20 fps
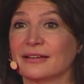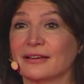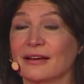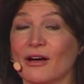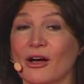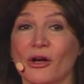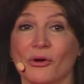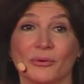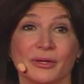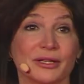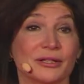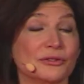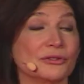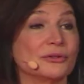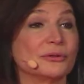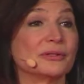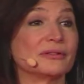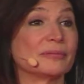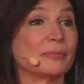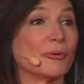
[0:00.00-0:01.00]
All we can
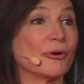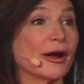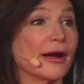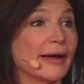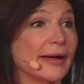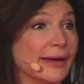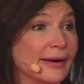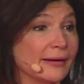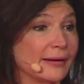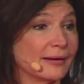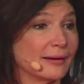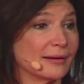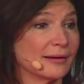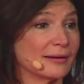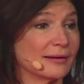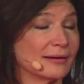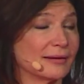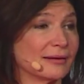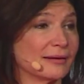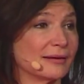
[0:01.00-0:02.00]
do is pray.
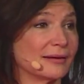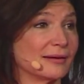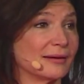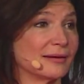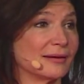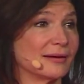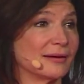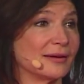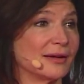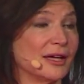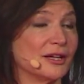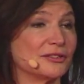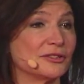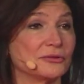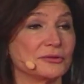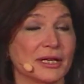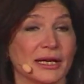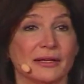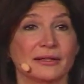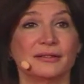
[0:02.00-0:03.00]
So
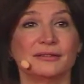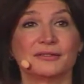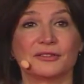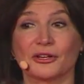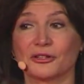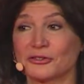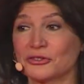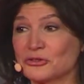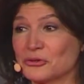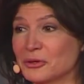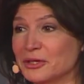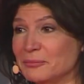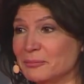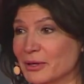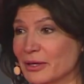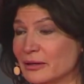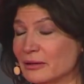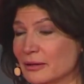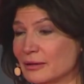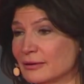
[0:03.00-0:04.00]
Danny starts
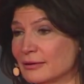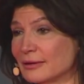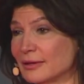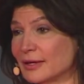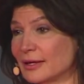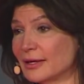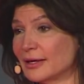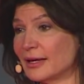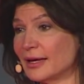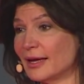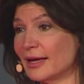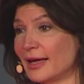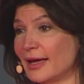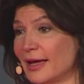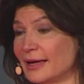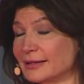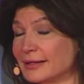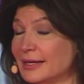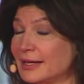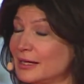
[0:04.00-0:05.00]
treatment.
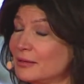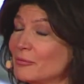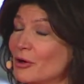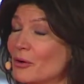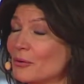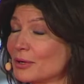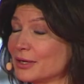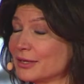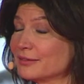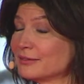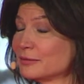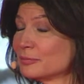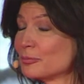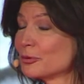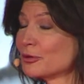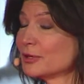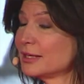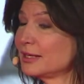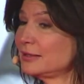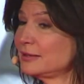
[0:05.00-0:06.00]
And chemo is
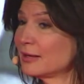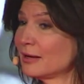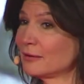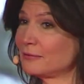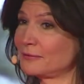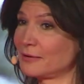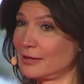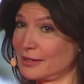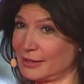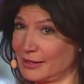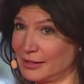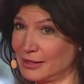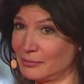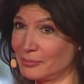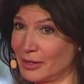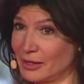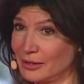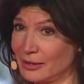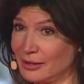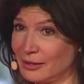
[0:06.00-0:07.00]
pretty tough on
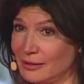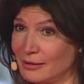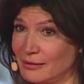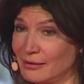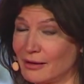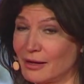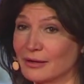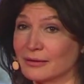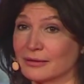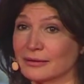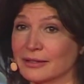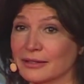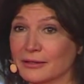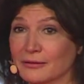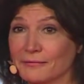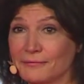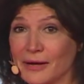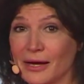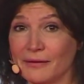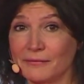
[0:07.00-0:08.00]
anybody, on a little
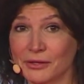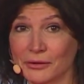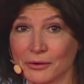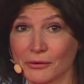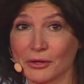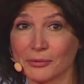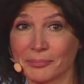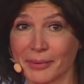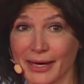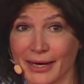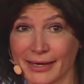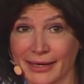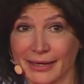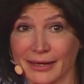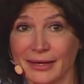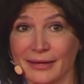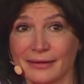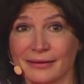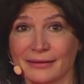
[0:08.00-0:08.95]
five-year-old body.